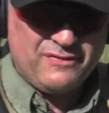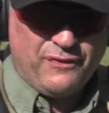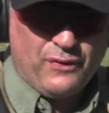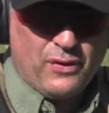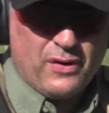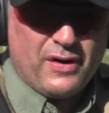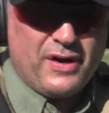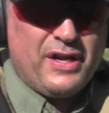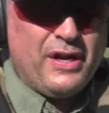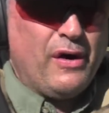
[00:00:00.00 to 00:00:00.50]

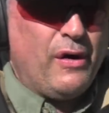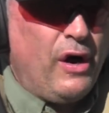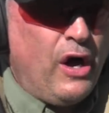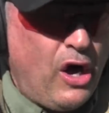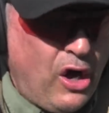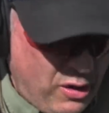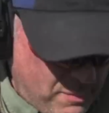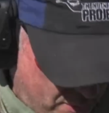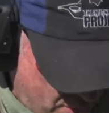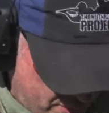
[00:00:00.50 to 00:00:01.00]
for, you know, a
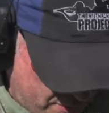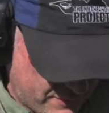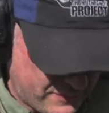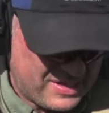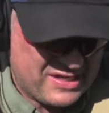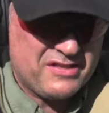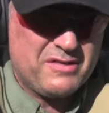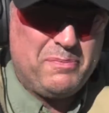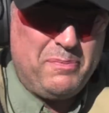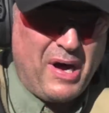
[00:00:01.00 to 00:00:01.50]
homeowner
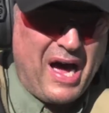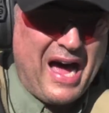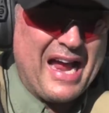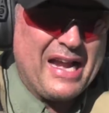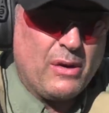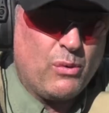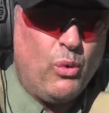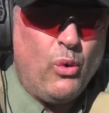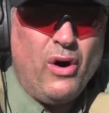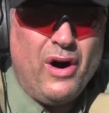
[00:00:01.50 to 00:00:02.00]
that's
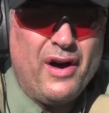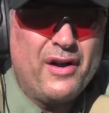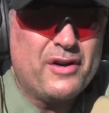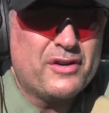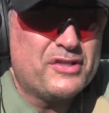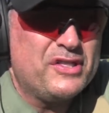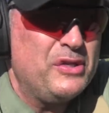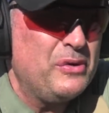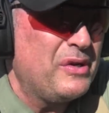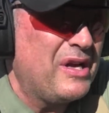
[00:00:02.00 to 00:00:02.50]
buying 1 or
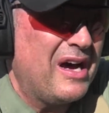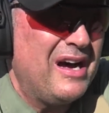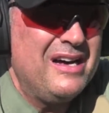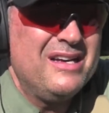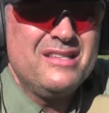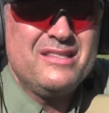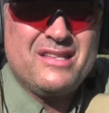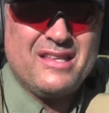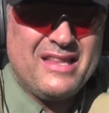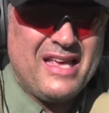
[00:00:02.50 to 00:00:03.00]
2
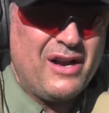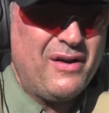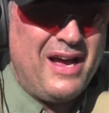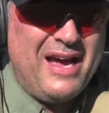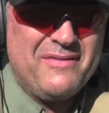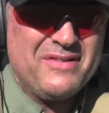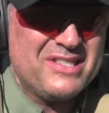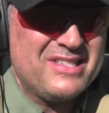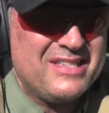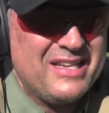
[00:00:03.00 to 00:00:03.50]
guns and they don't
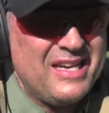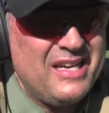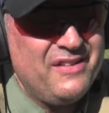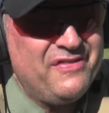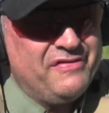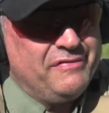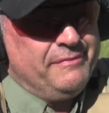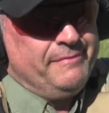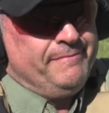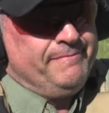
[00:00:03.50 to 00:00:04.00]
have a
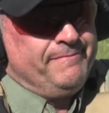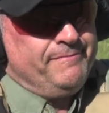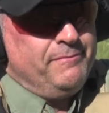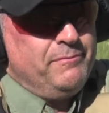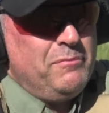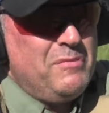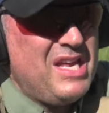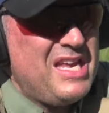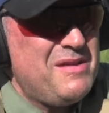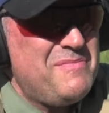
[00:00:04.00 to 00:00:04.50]
safe,
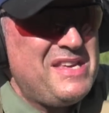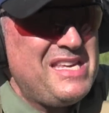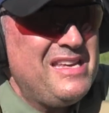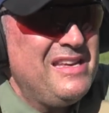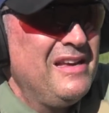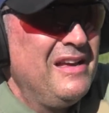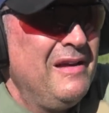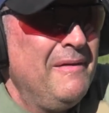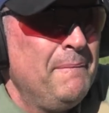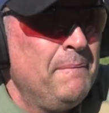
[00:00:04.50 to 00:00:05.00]
maybe.
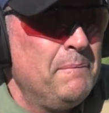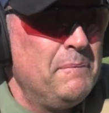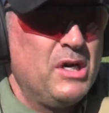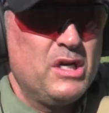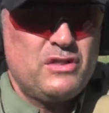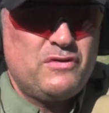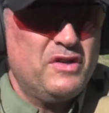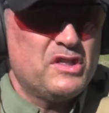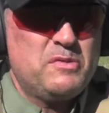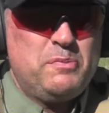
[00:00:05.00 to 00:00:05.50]

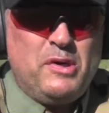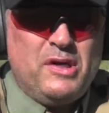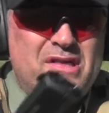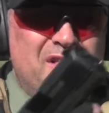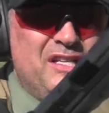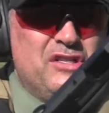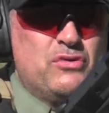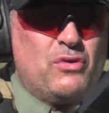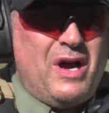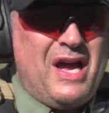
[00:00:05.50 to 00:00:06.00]
Most of us put
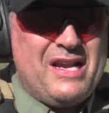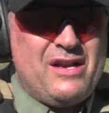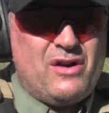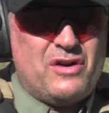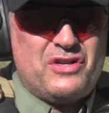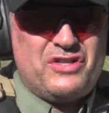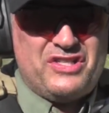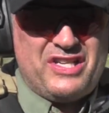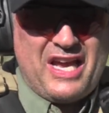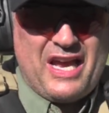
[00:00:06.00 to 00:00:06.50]
these right in our
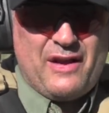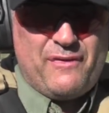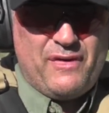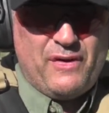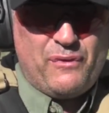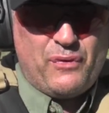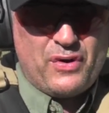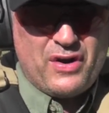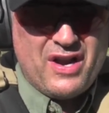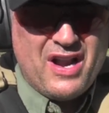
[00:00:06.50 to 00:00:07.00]
safe
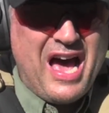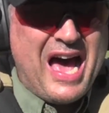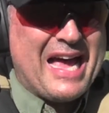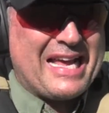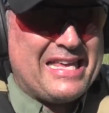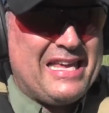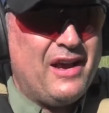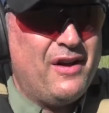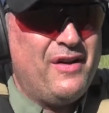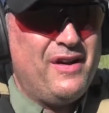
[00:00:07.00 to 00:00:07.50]
if we're
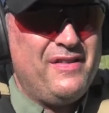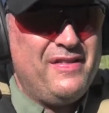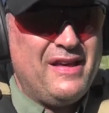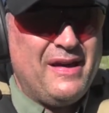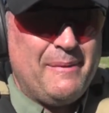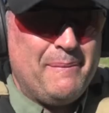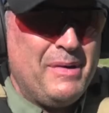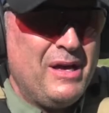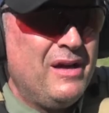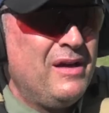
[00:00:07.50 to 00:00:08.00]
not carrying
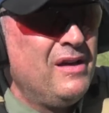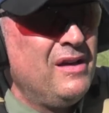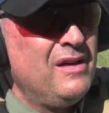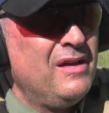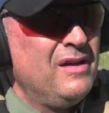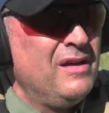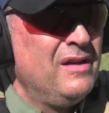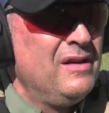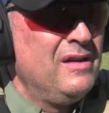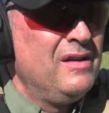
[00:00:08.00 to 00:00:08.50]
them.
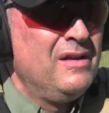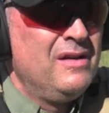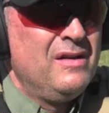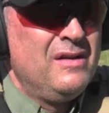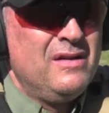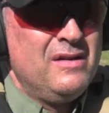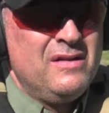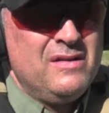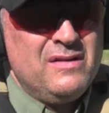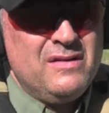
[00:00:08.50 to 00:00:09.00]

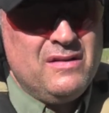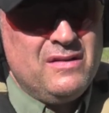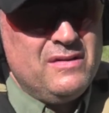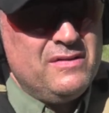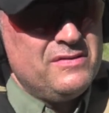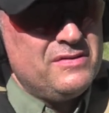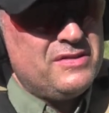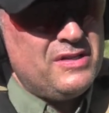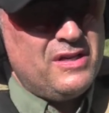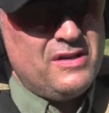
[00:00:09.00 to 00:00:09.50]

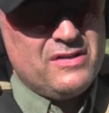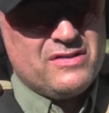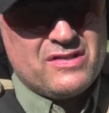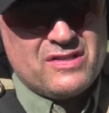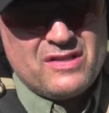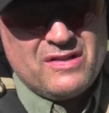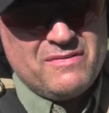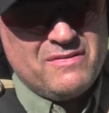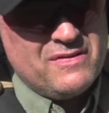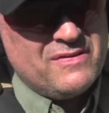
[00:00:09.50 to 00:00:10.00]

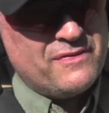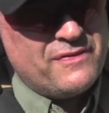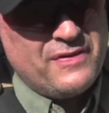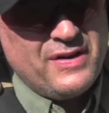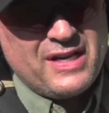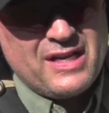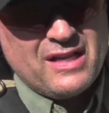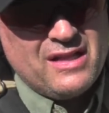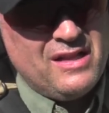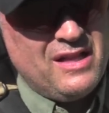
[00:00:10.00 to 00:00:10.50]
Dudes,
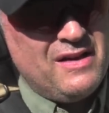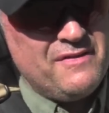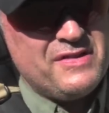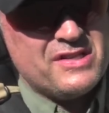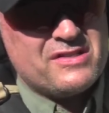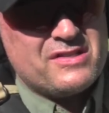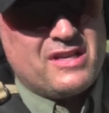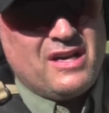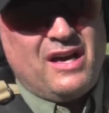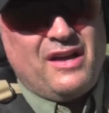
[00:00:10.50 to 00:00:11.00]
freaking love
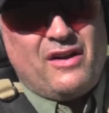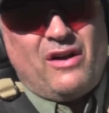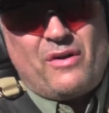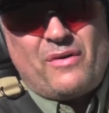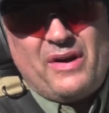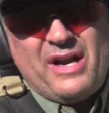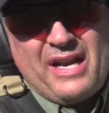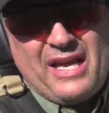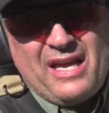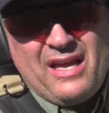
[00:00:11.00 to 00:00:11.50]
this gun
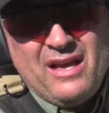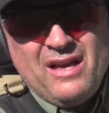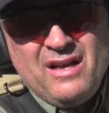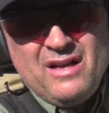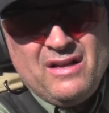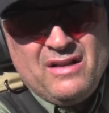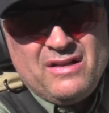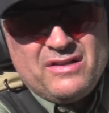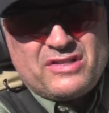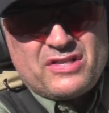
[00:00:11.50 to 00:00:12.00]
already.
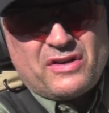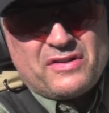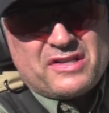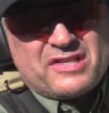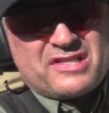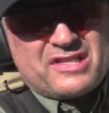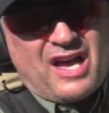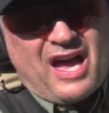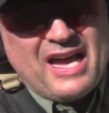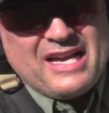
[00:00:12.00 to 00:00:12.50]
So the
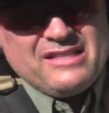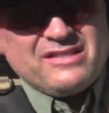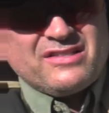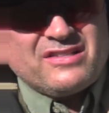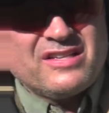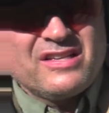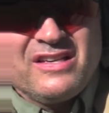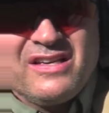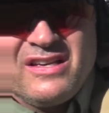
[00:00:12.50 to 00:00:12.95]
sights